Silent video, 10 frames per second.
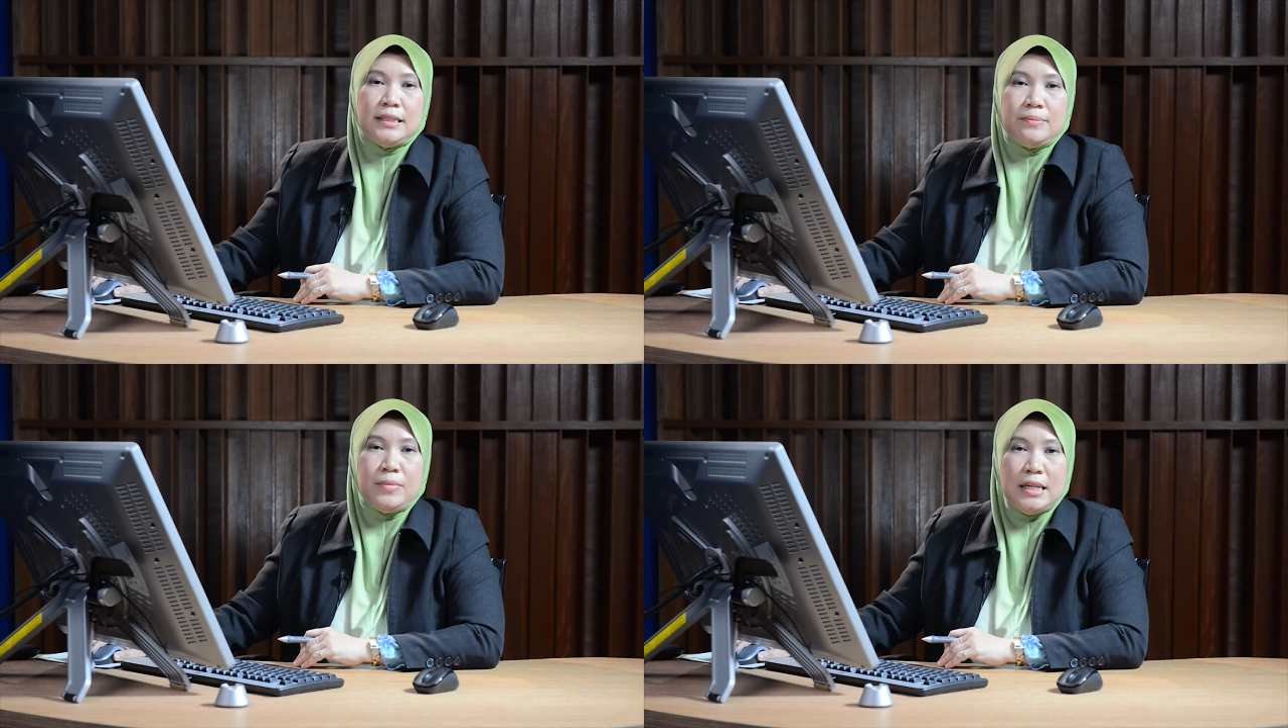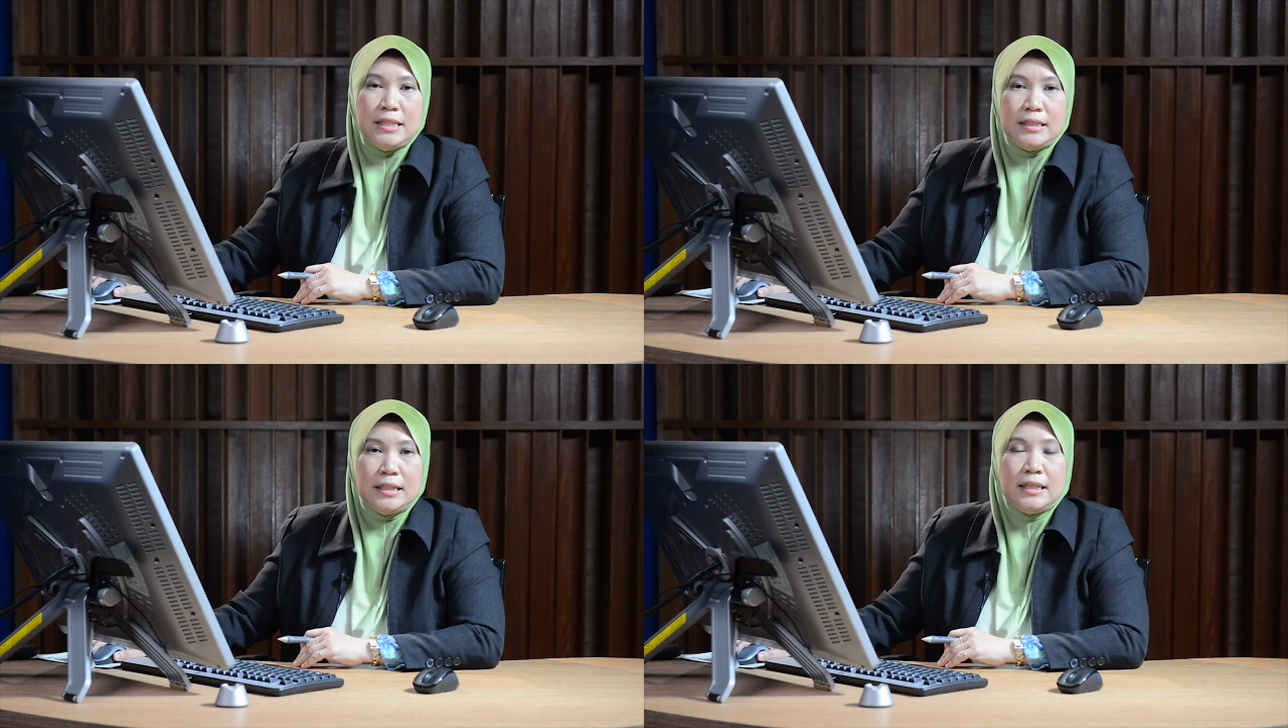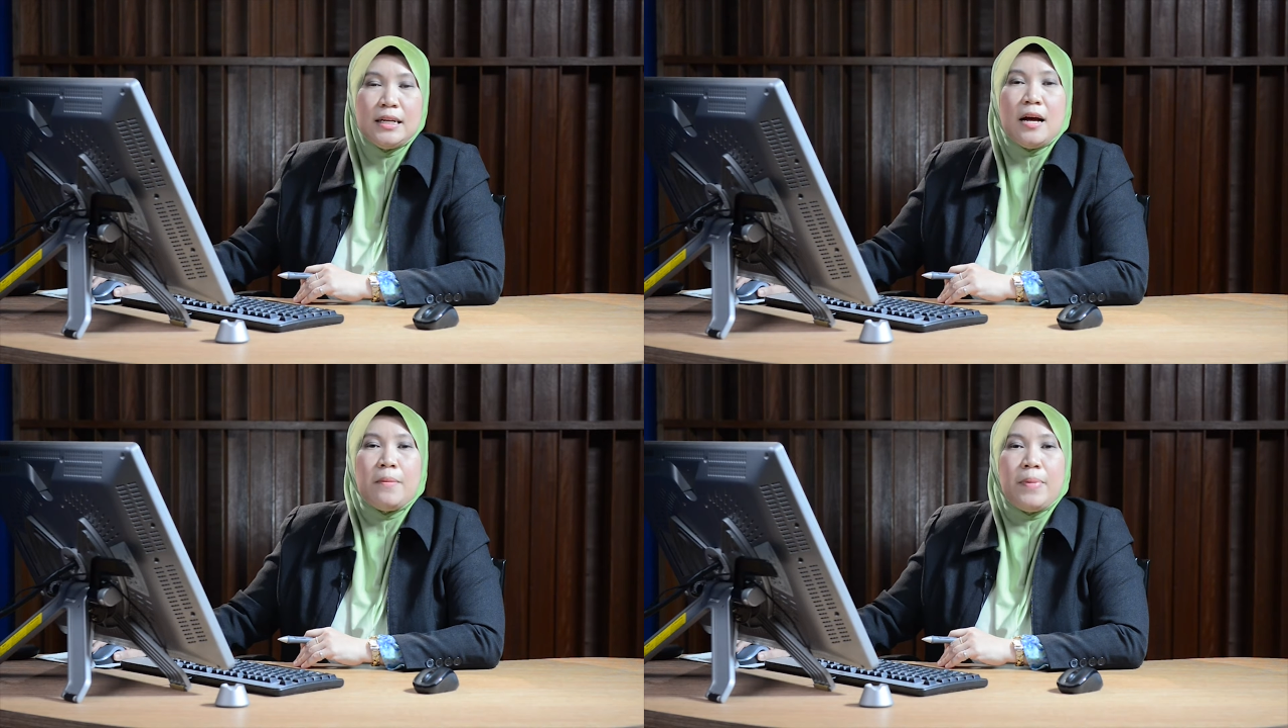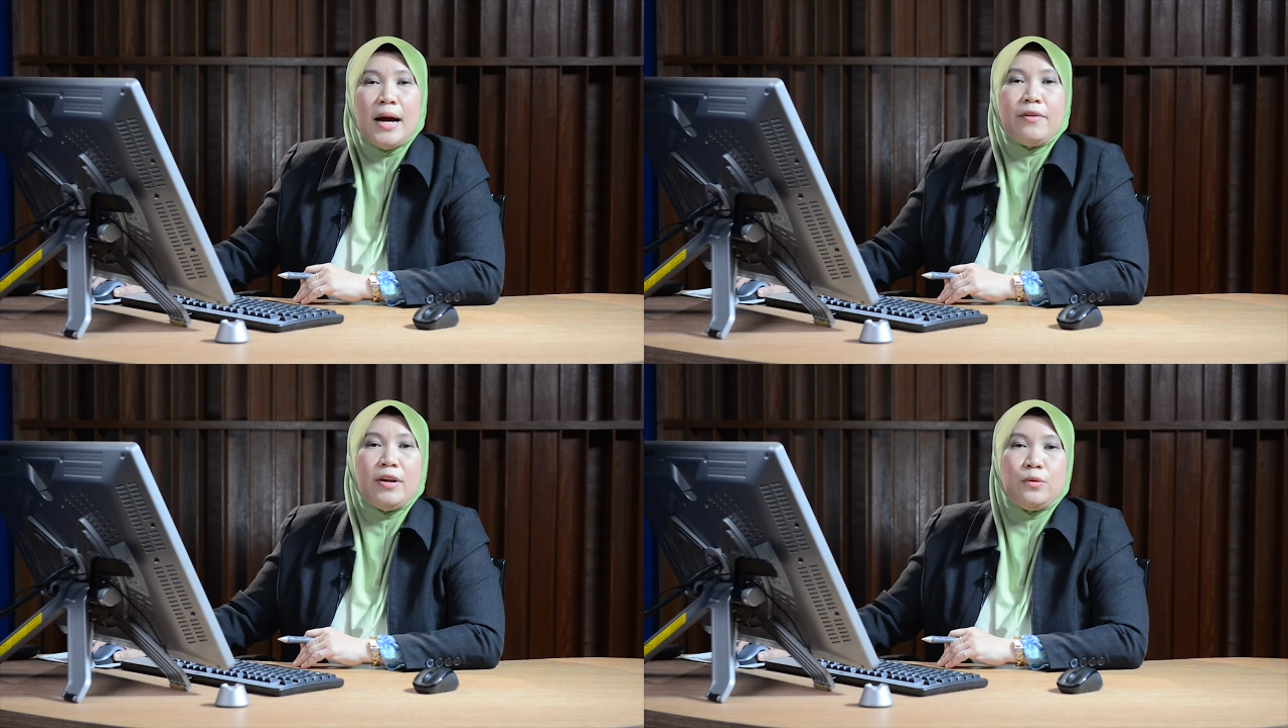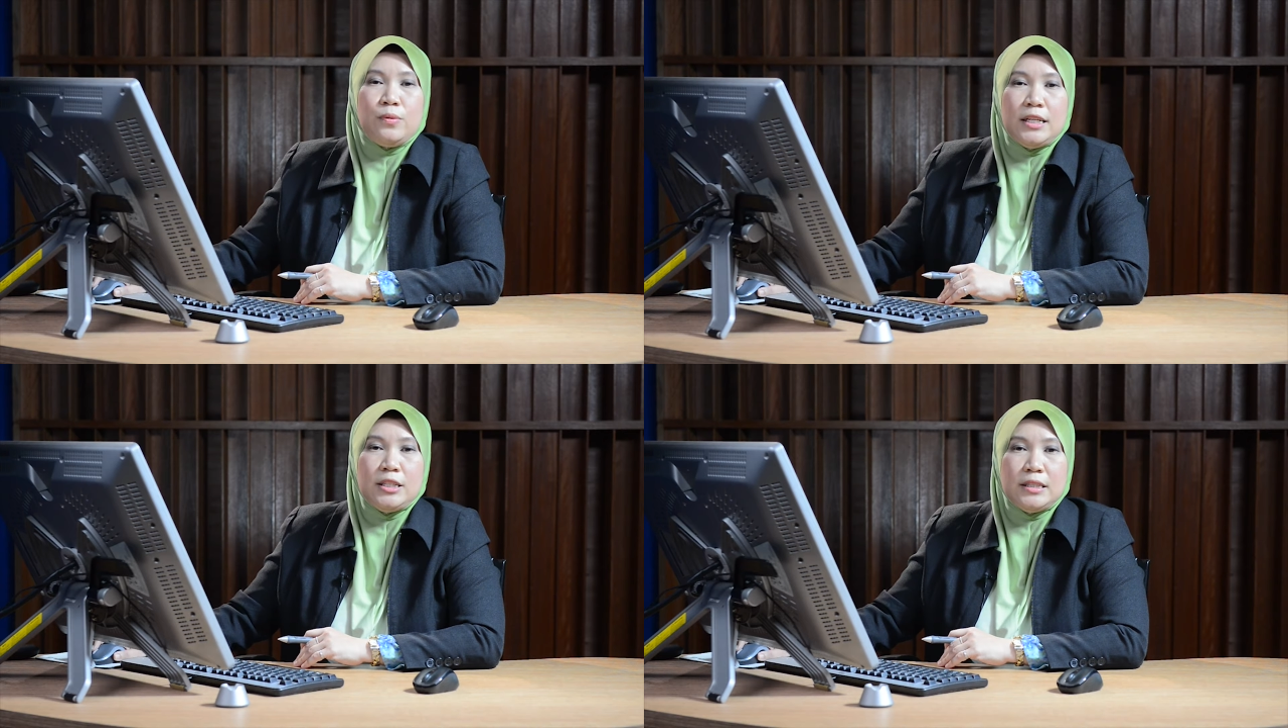Minister by
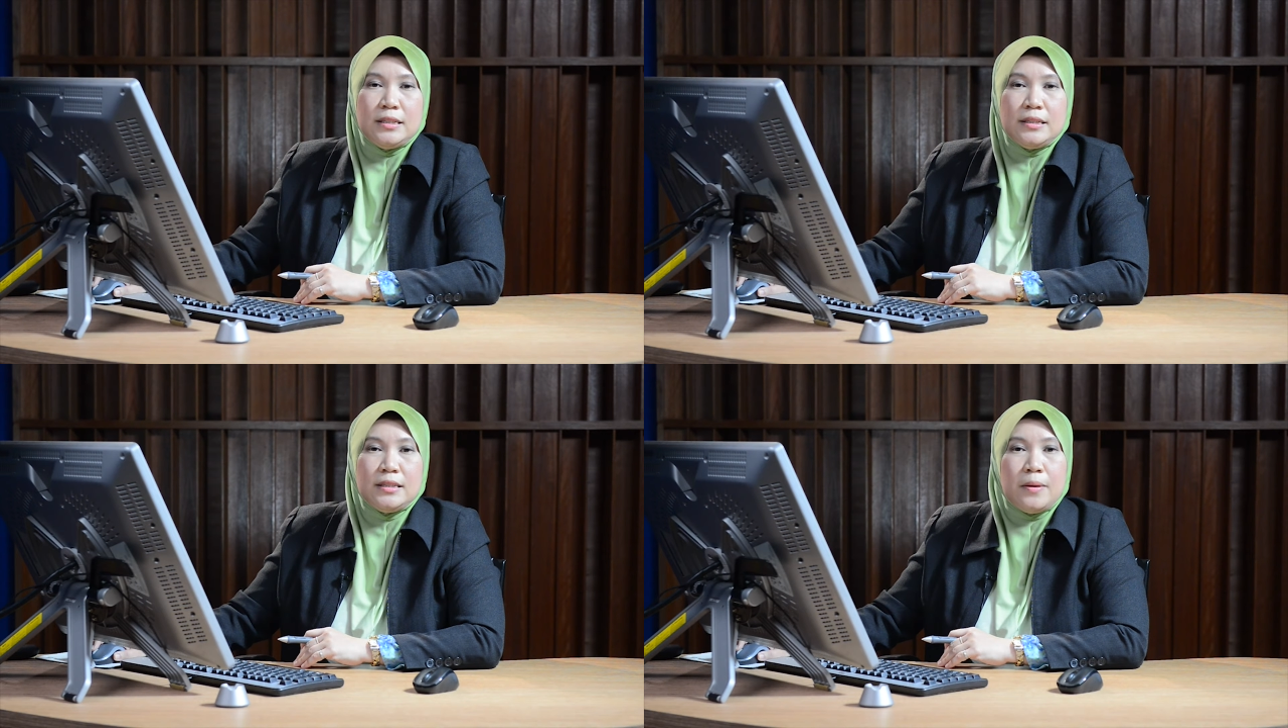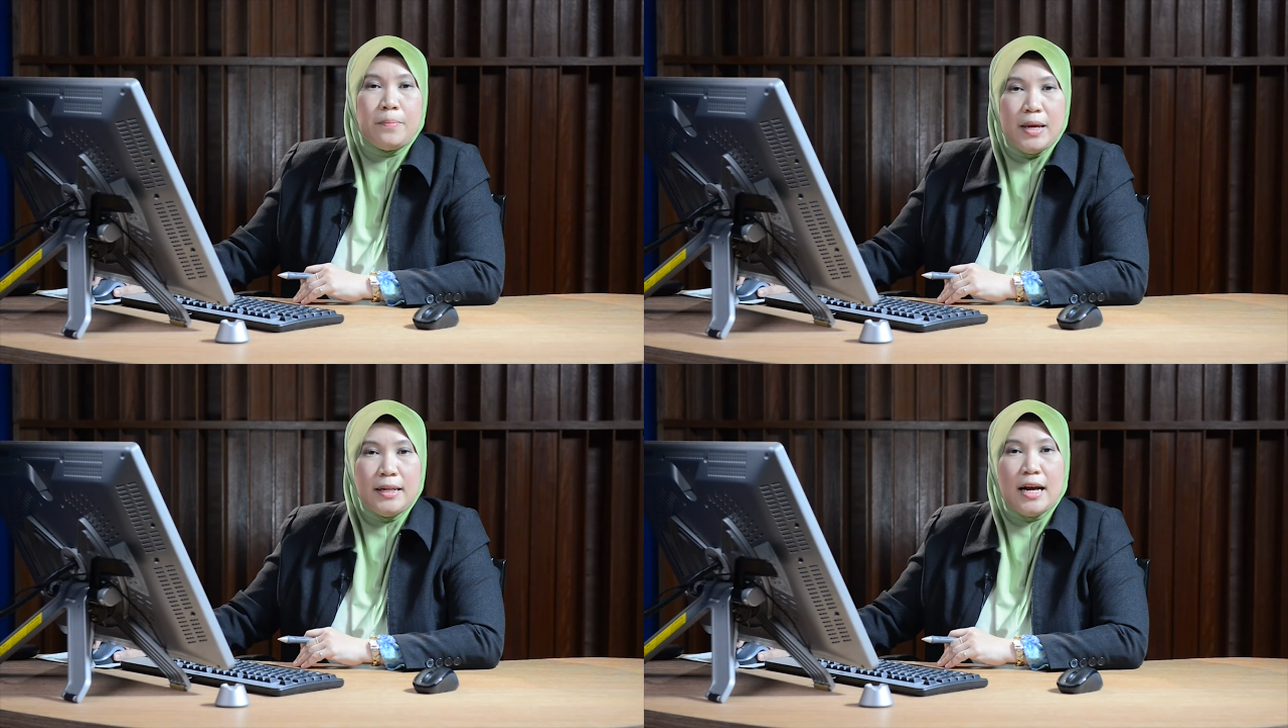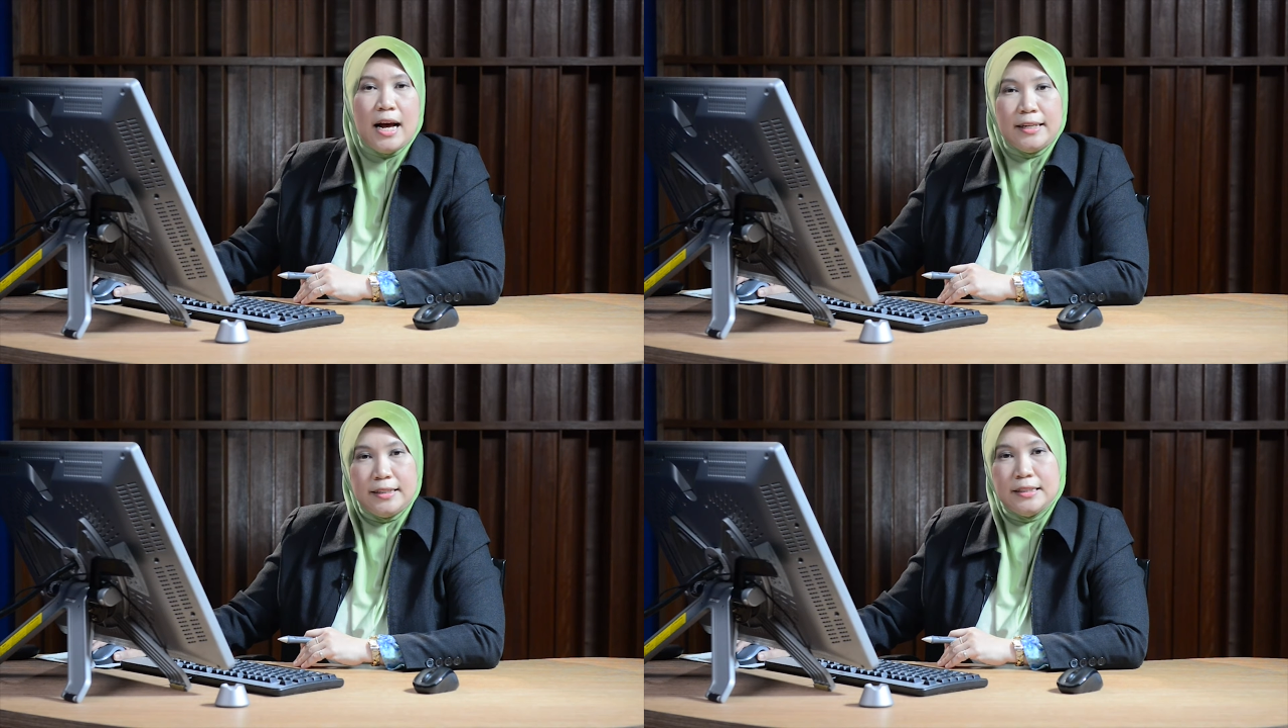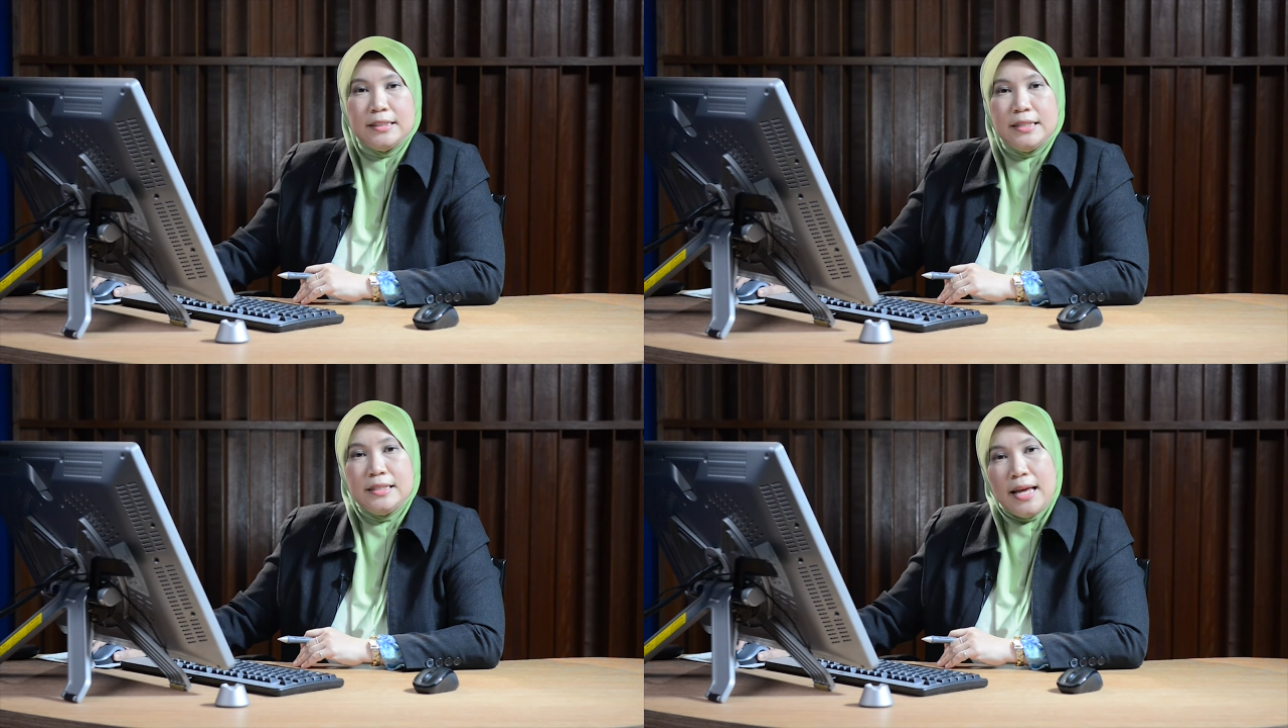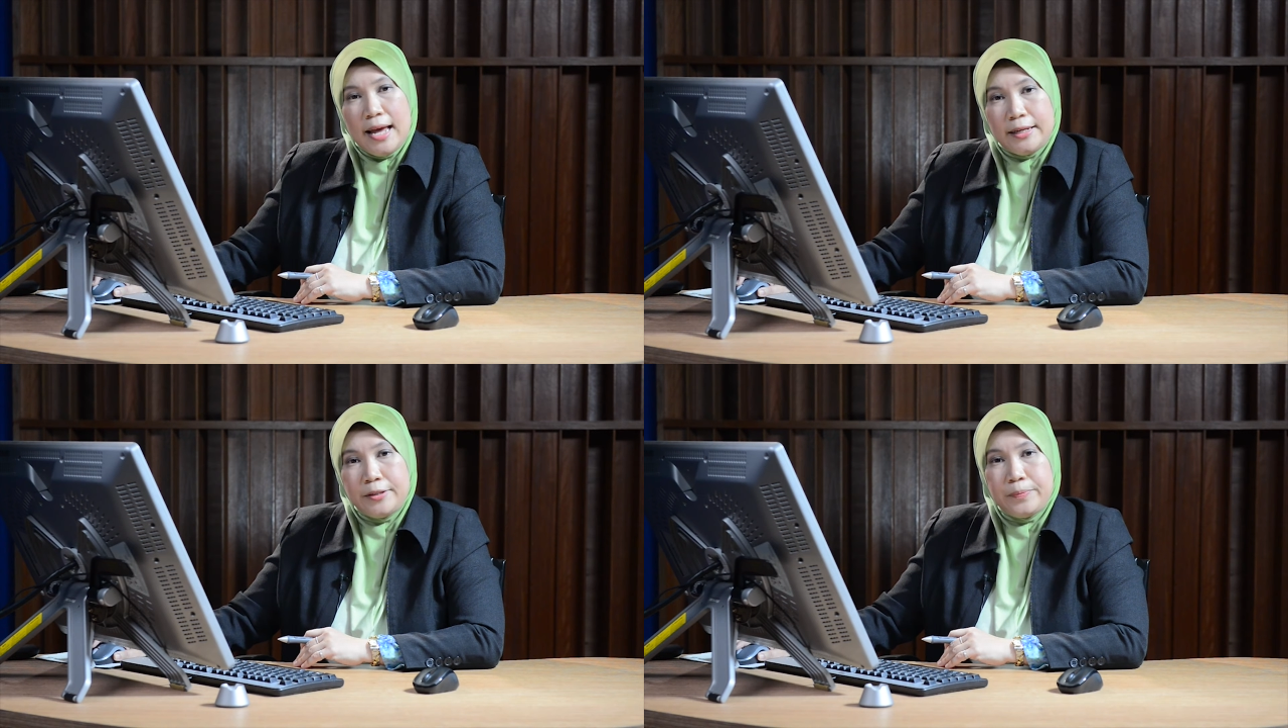regulations made under this
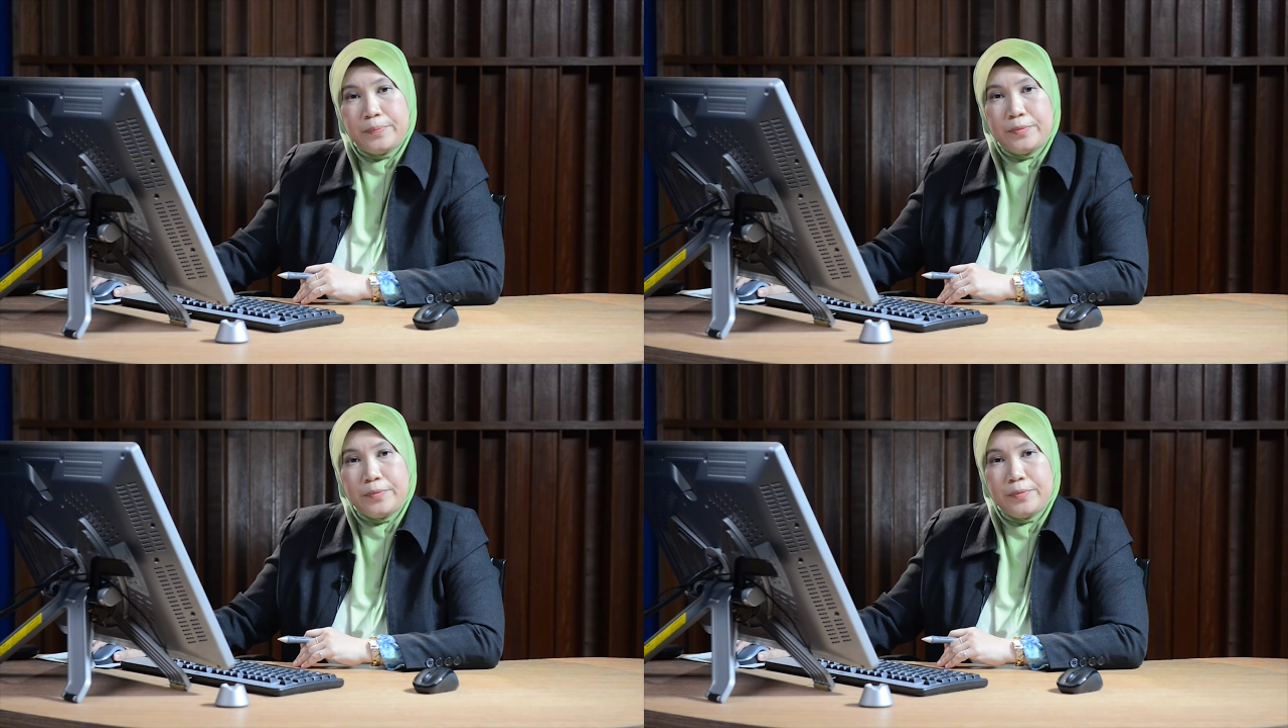Act.